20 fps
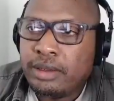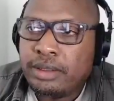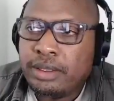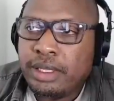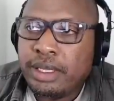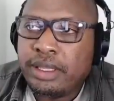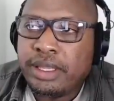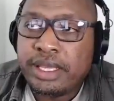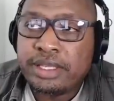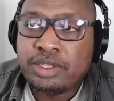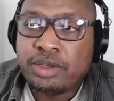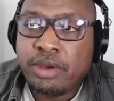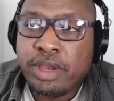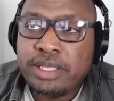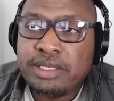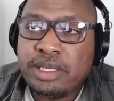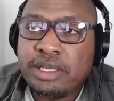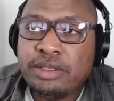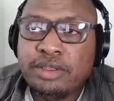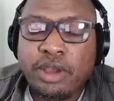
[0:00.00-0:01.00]
yeah, that's like,
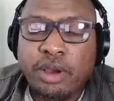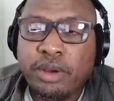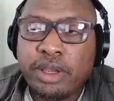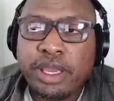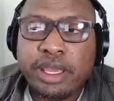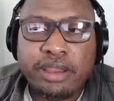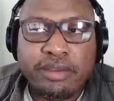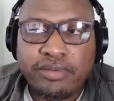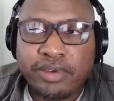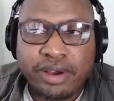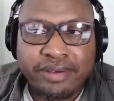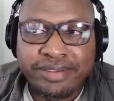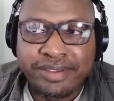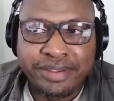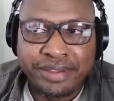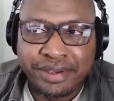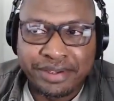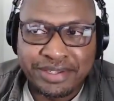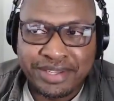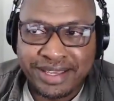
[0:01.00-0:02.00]
crazy. Don't get involved in
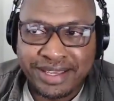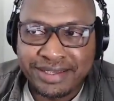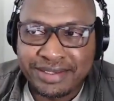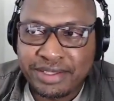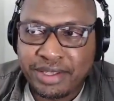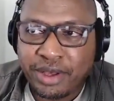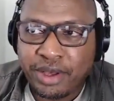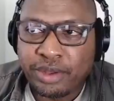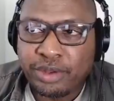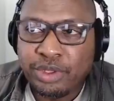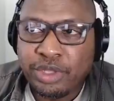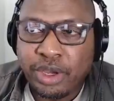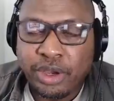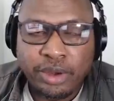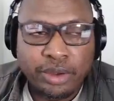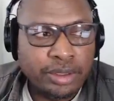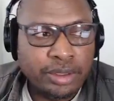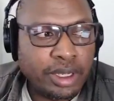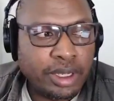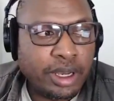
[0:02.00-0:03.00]
those things though.
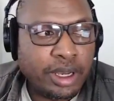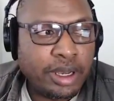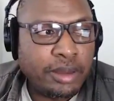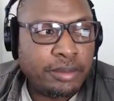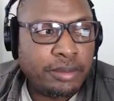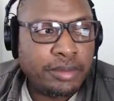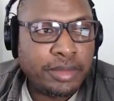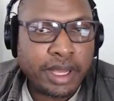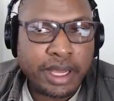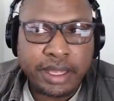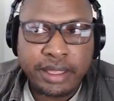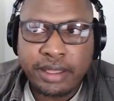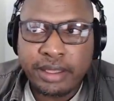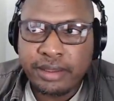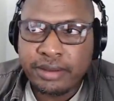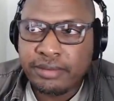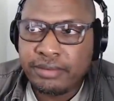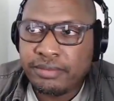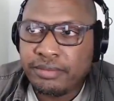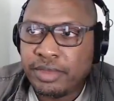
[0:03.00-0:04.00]
Don't um I
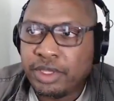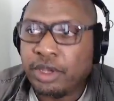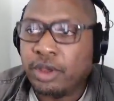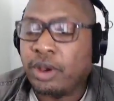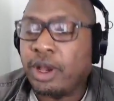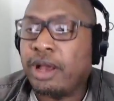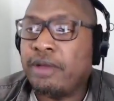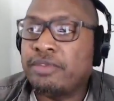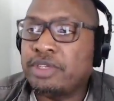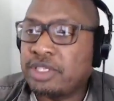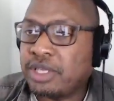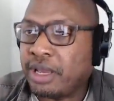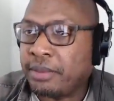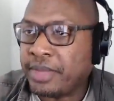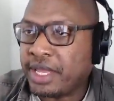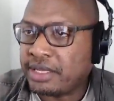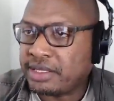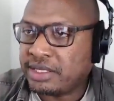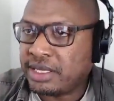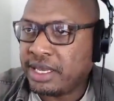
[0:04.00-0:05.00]
you know, obviously I'm
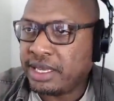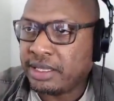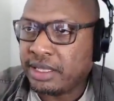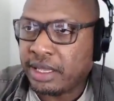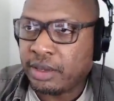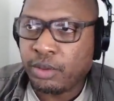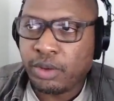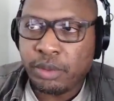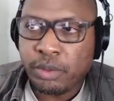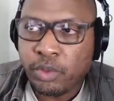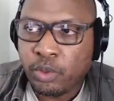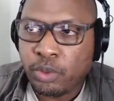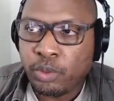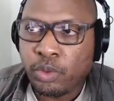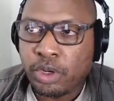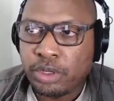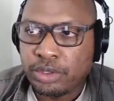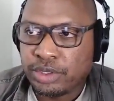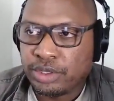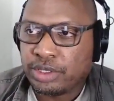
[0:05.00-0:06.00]
not saying like what
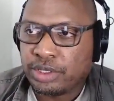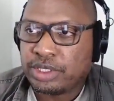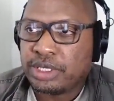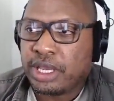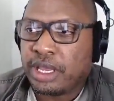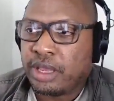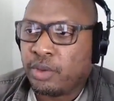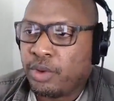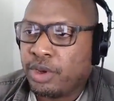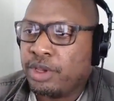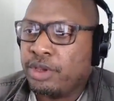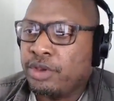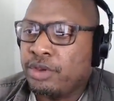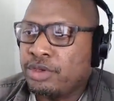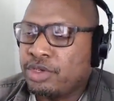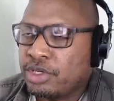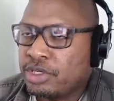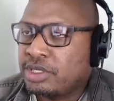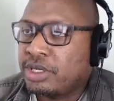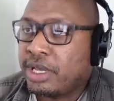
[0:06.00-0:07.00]
Walter is saying where you
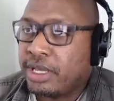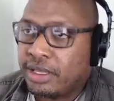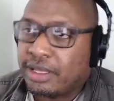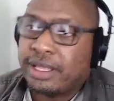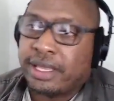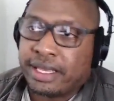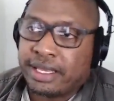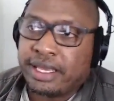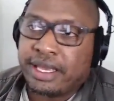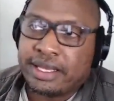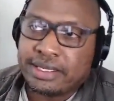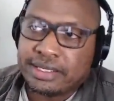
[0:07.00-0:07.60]
just say like yes,